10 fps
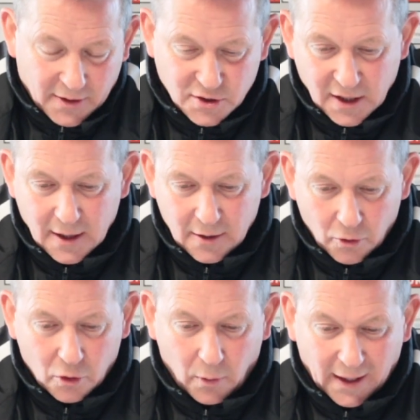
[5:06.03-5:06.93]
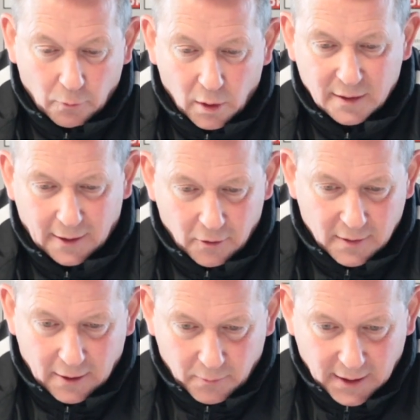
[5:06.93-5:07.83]
it's not quite worked out
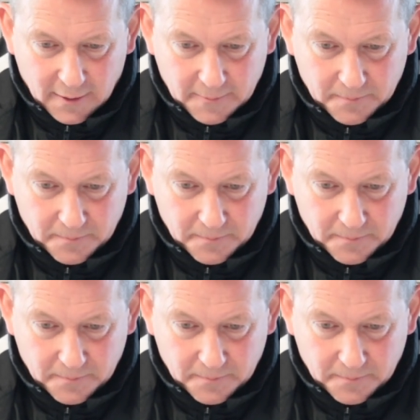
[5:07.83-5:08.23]
that way.